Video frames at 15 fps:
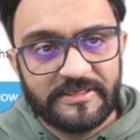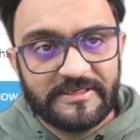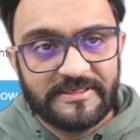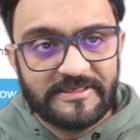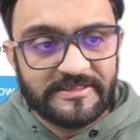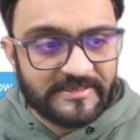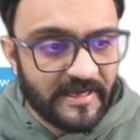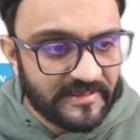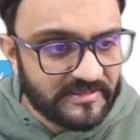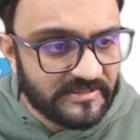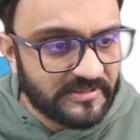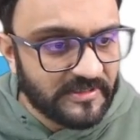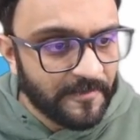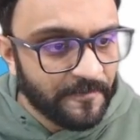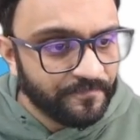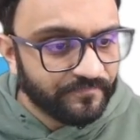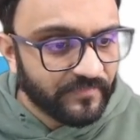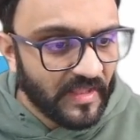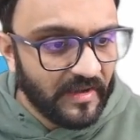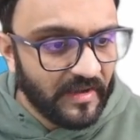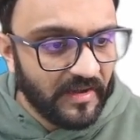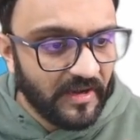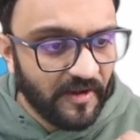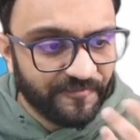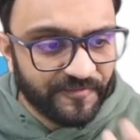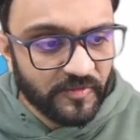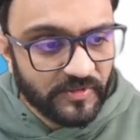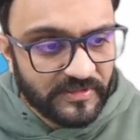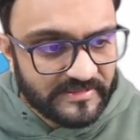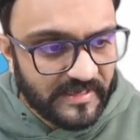designs, uh, a few
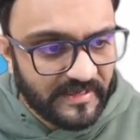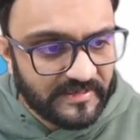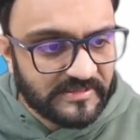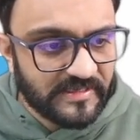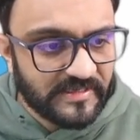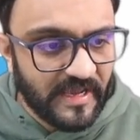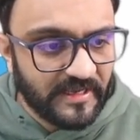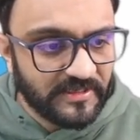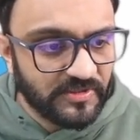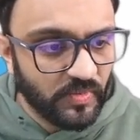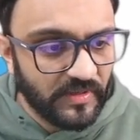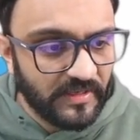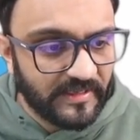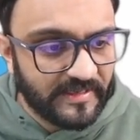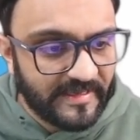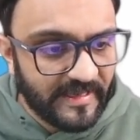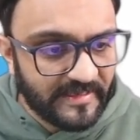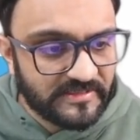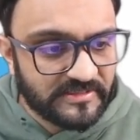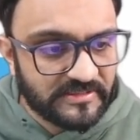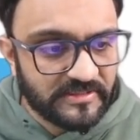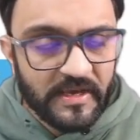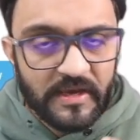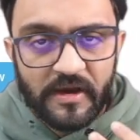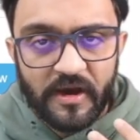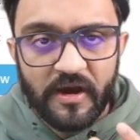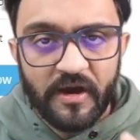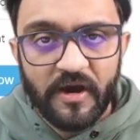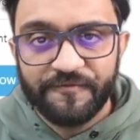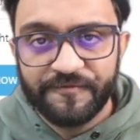designs, and you will get
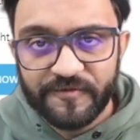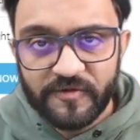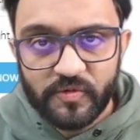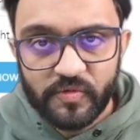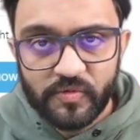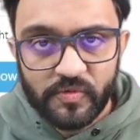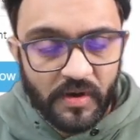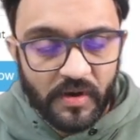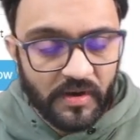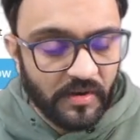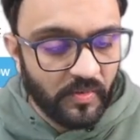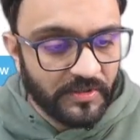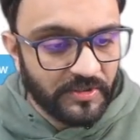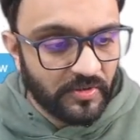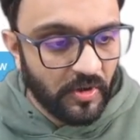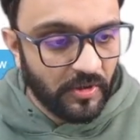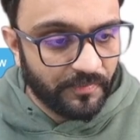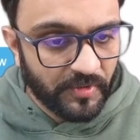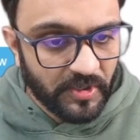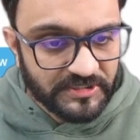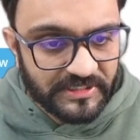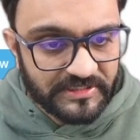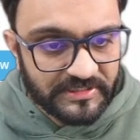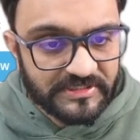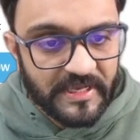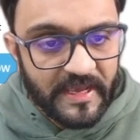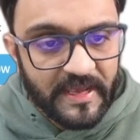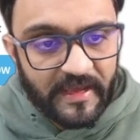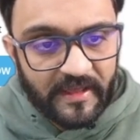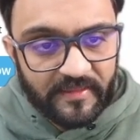uh, a few, uh, what do you call, projects.
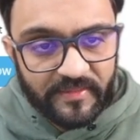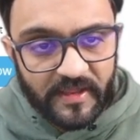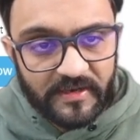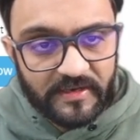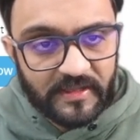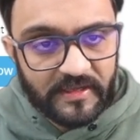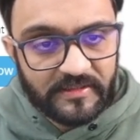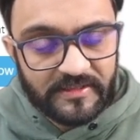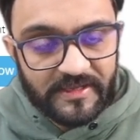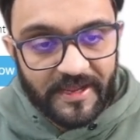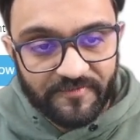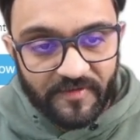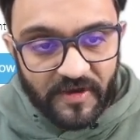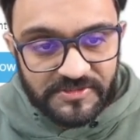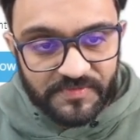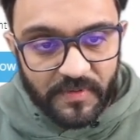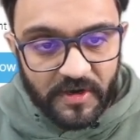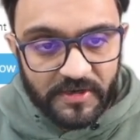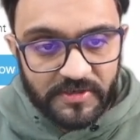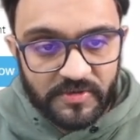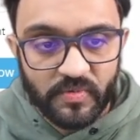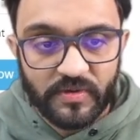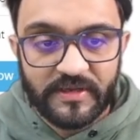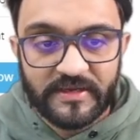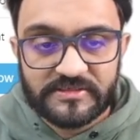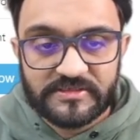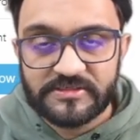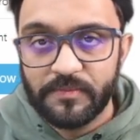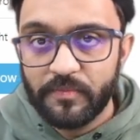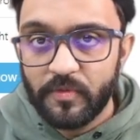And then in the advanced part, you will get
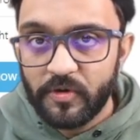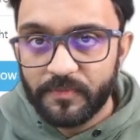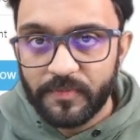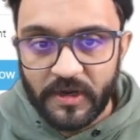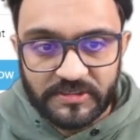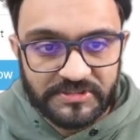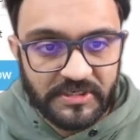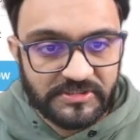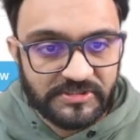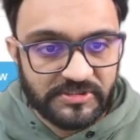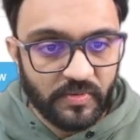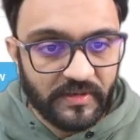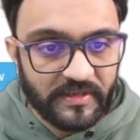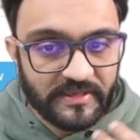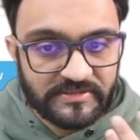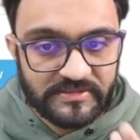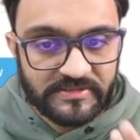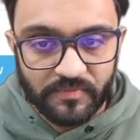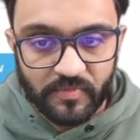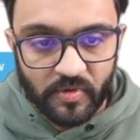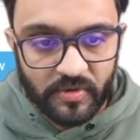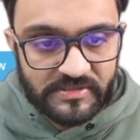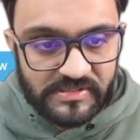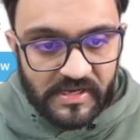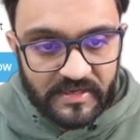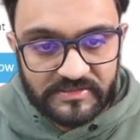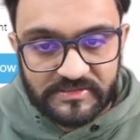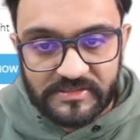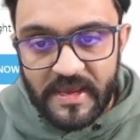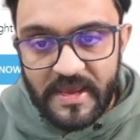some more projects, you will get some more
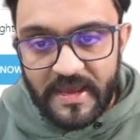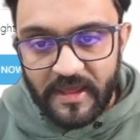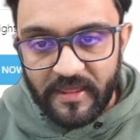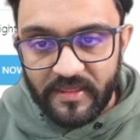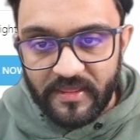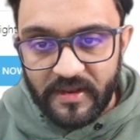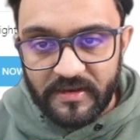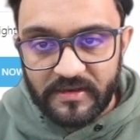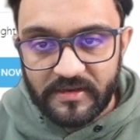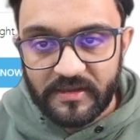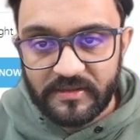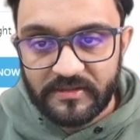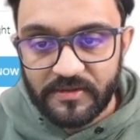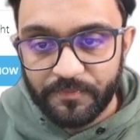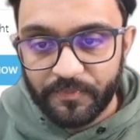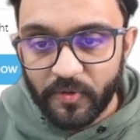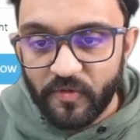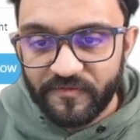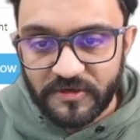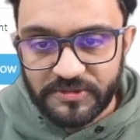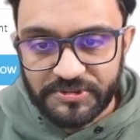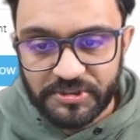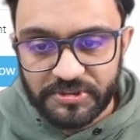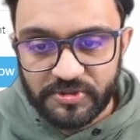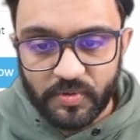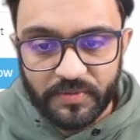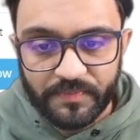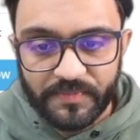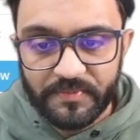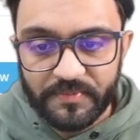designs. And then in the pro version, you will
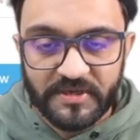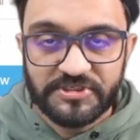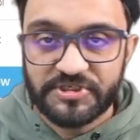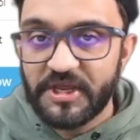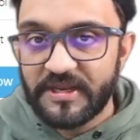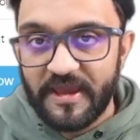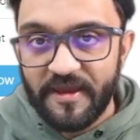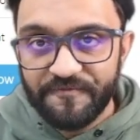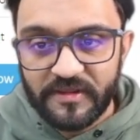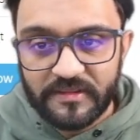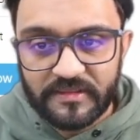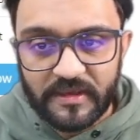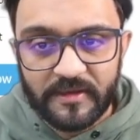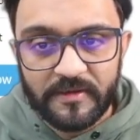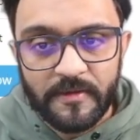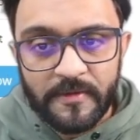pretty much get everything.